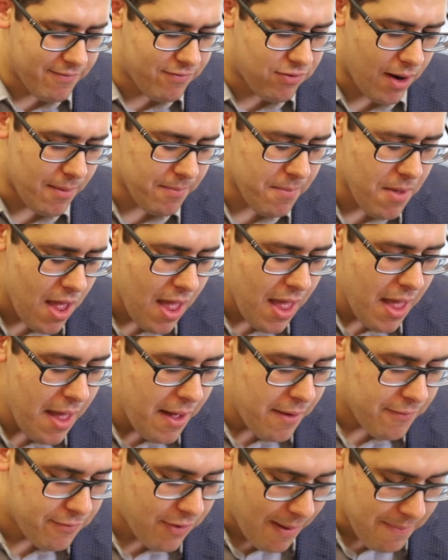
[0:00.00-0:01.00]
from
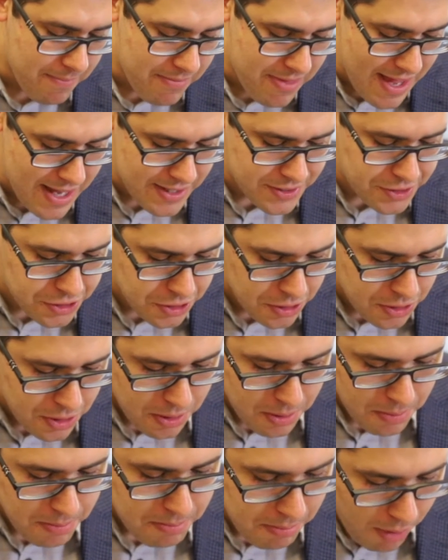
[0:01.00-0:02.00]
this
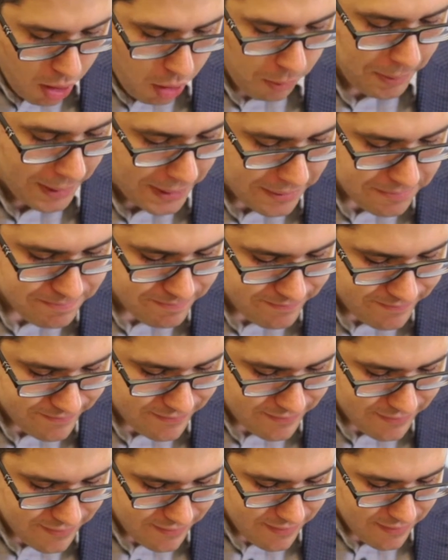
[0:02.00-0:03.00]
moment.
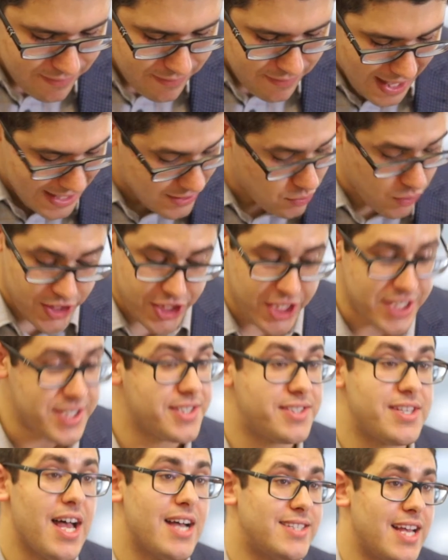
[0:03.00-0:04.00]
That's what
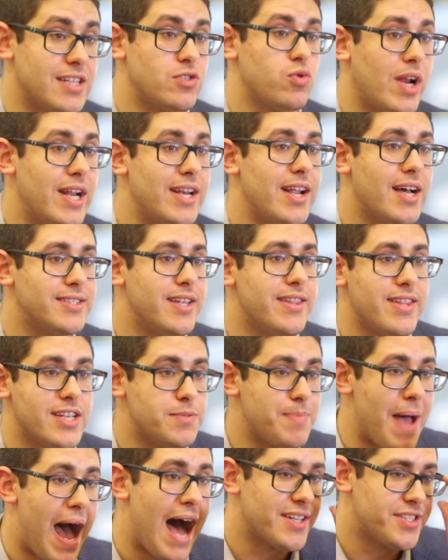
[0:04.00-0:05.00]
Jesus does. That's what he does in
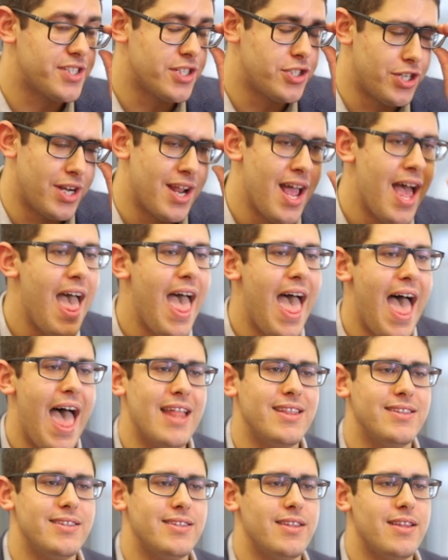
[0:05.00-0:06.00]
this passage.
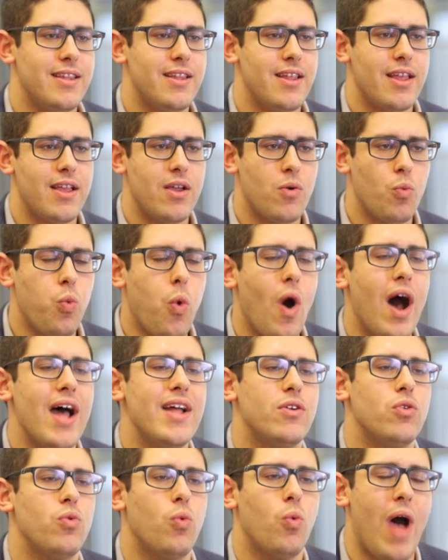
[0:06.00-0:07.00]
And
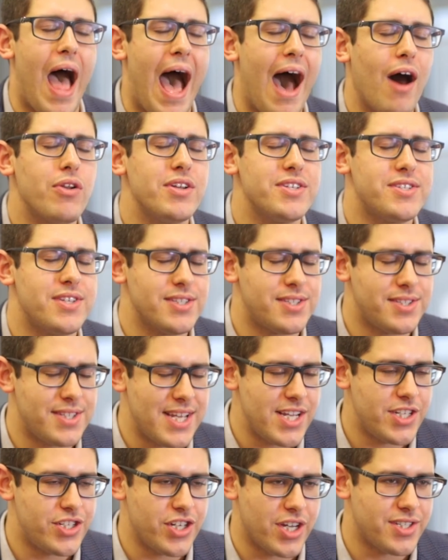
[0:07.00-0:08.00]
how does this
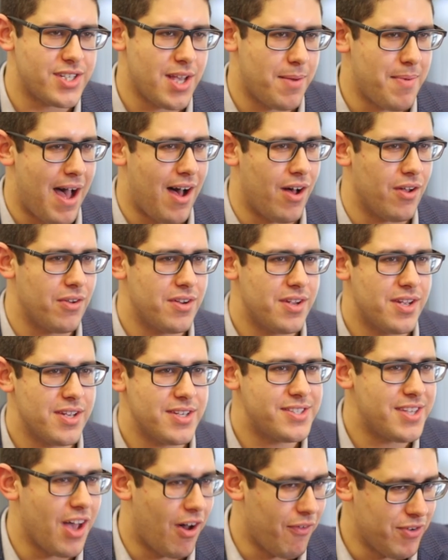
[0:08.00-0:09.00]
teach us about
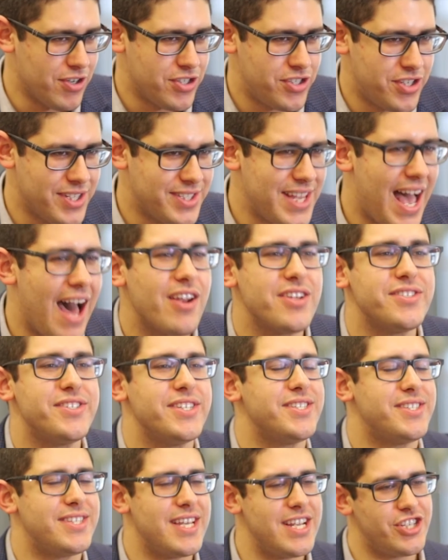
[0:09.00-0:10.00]
selfishness? How does
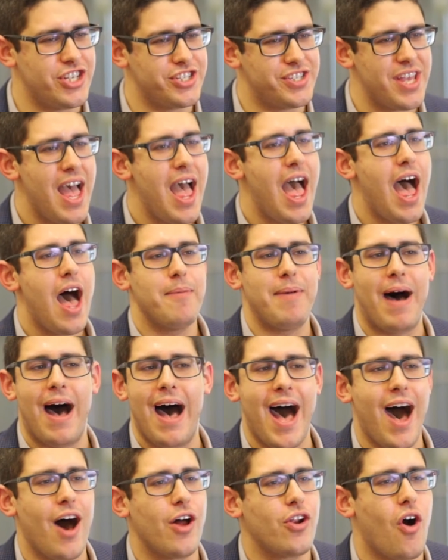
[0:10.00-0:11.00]
this teach us
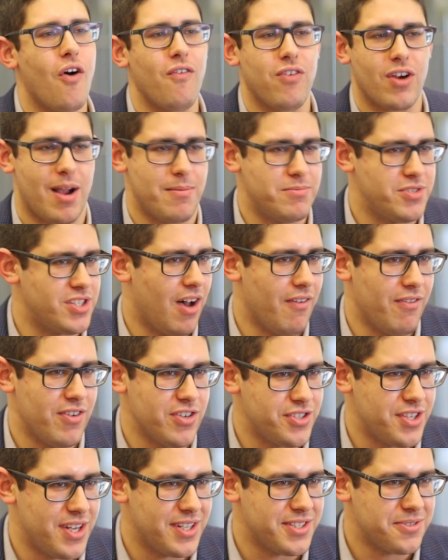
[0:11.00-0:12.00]
about how to overcome
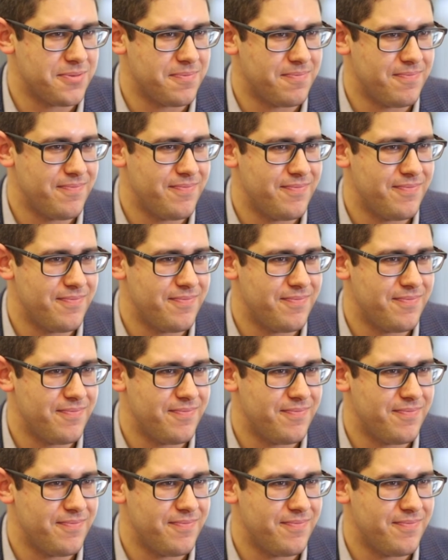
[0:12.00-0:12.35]
selfishness?